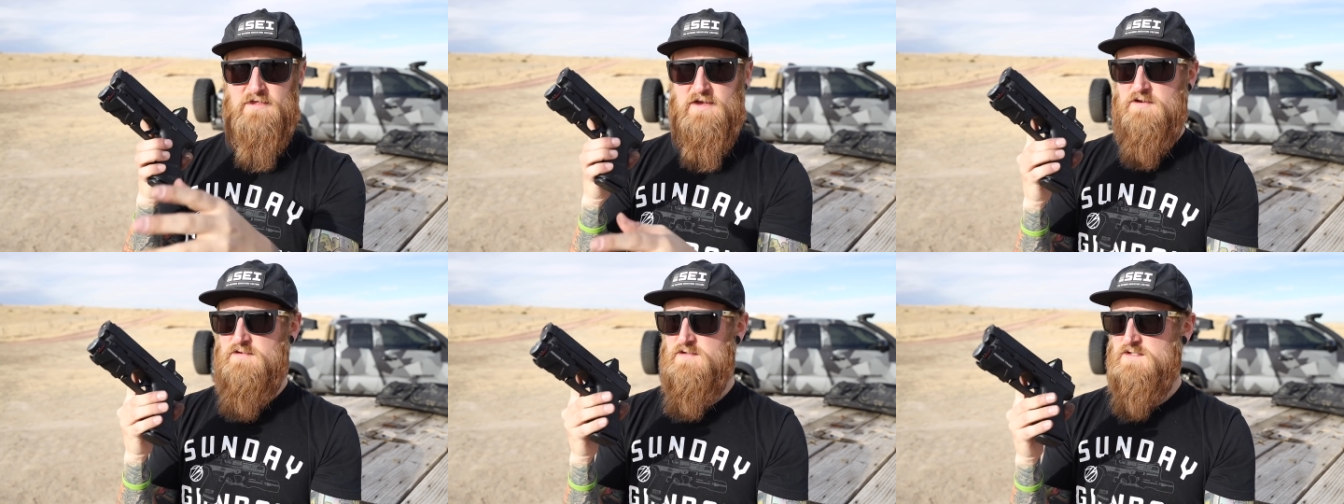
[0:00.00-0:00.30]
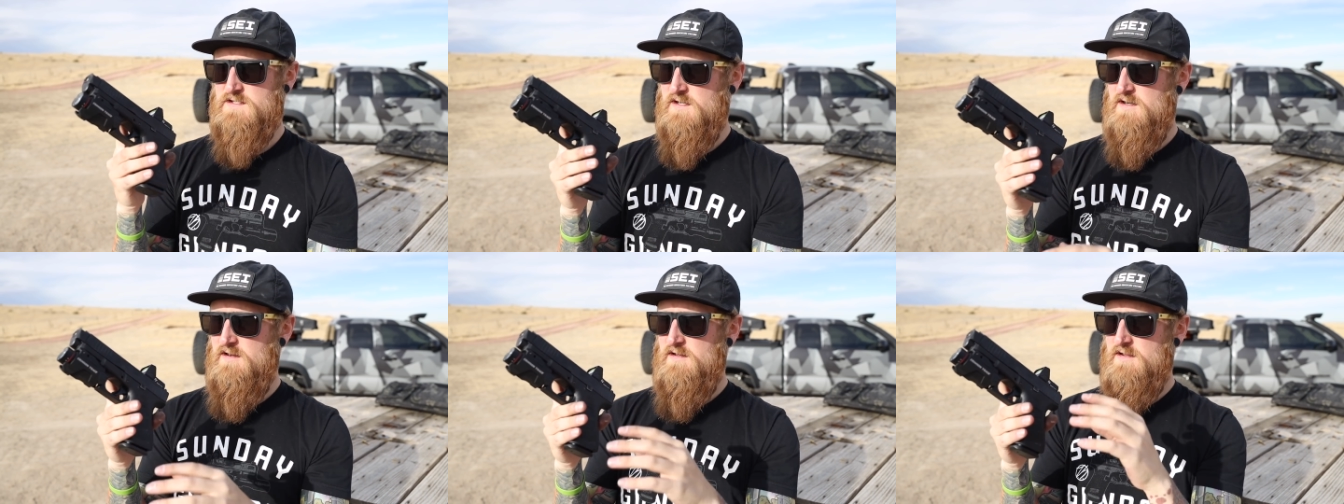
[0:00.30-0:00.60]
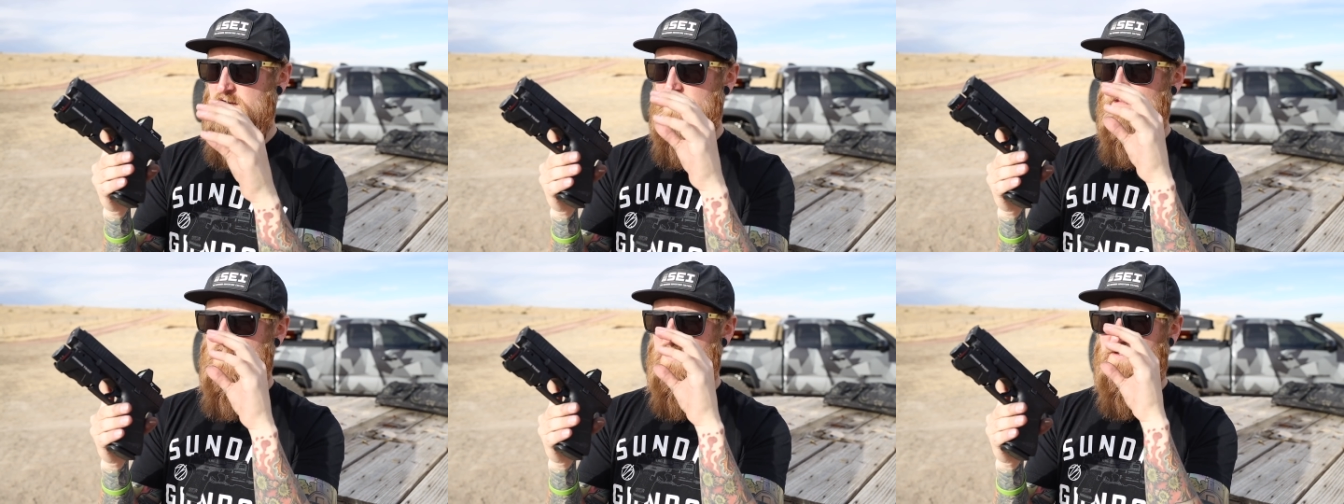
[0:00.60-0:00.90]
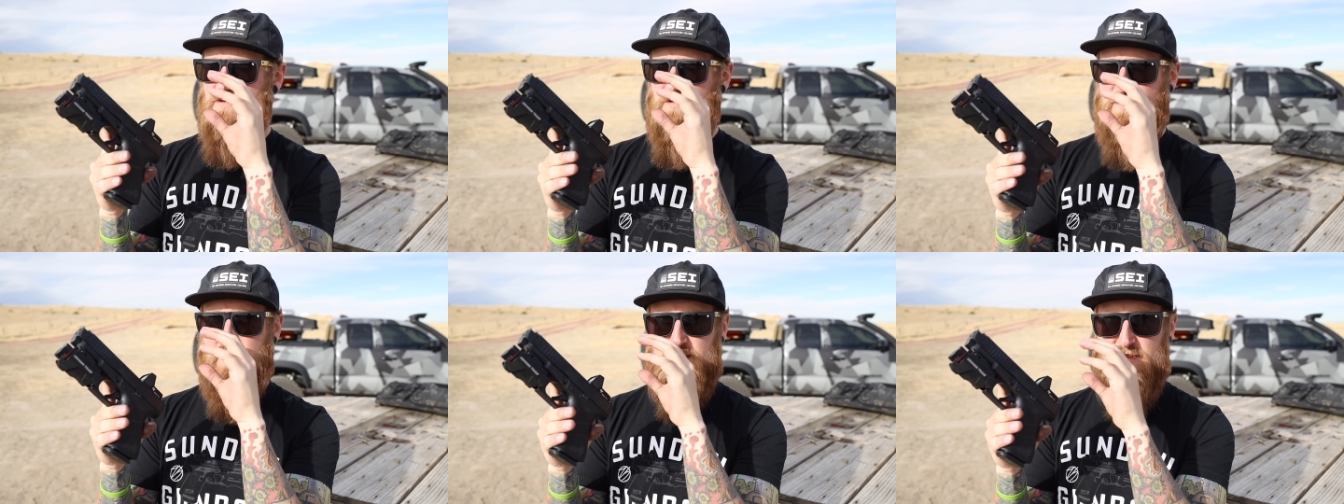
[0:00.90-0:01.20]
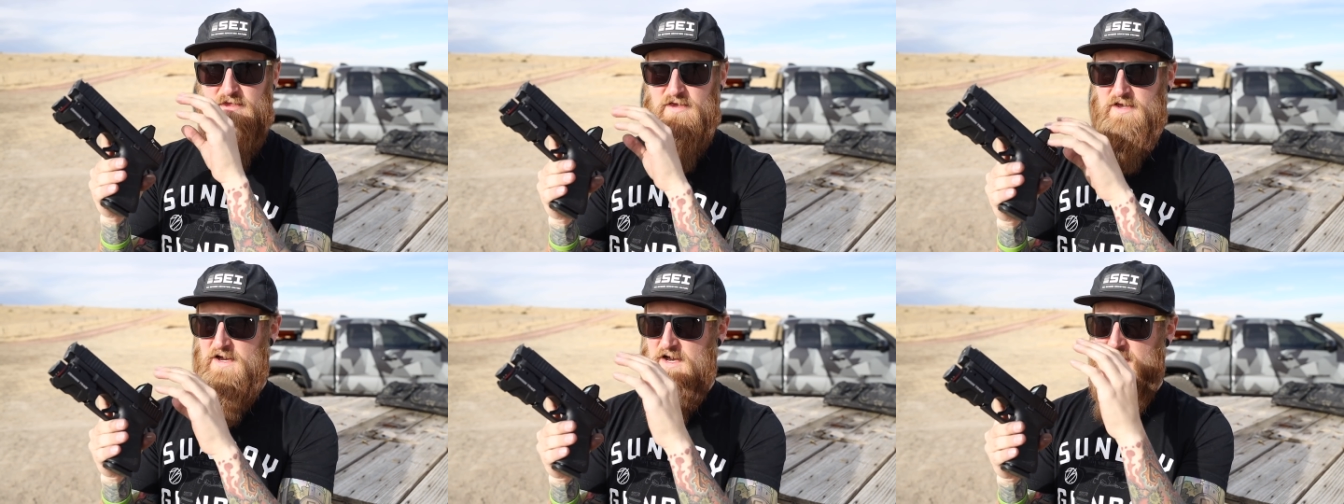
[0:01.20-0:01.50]
that you saw here
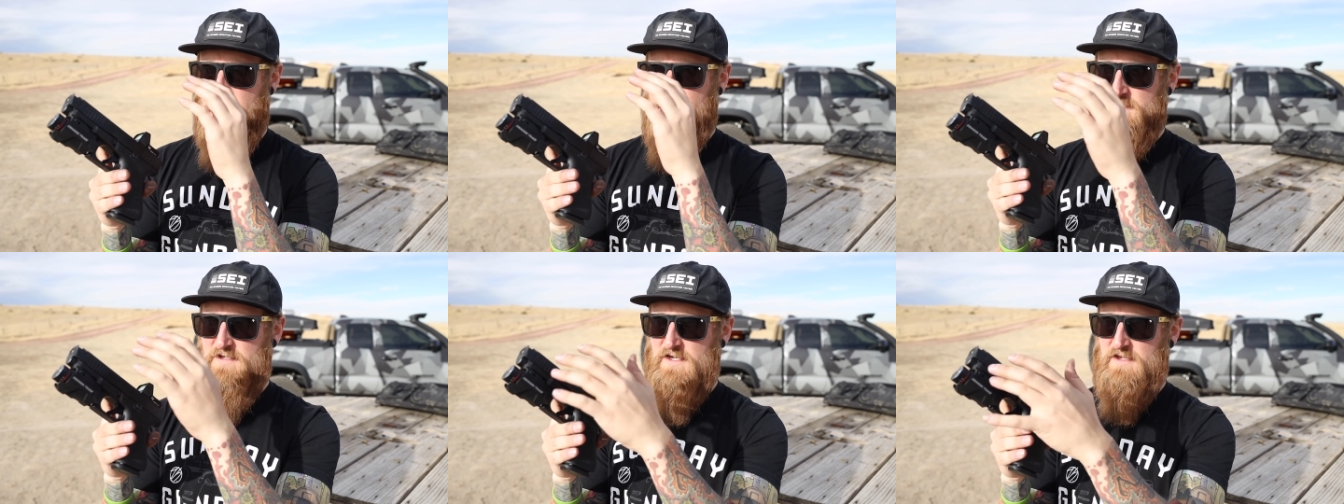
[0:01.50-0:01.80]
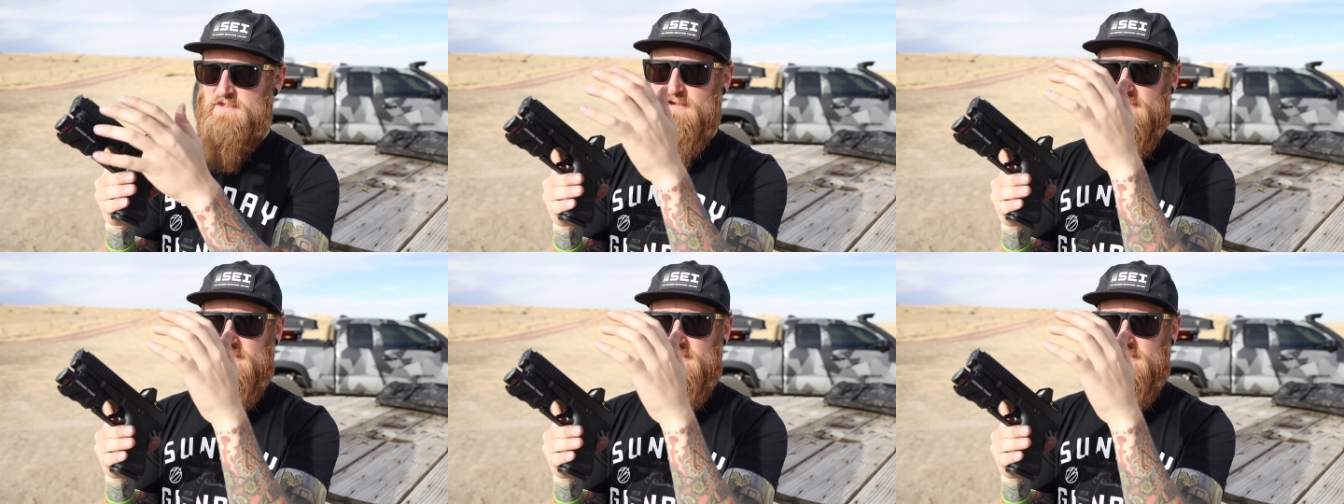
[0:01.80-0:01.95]
between the optic,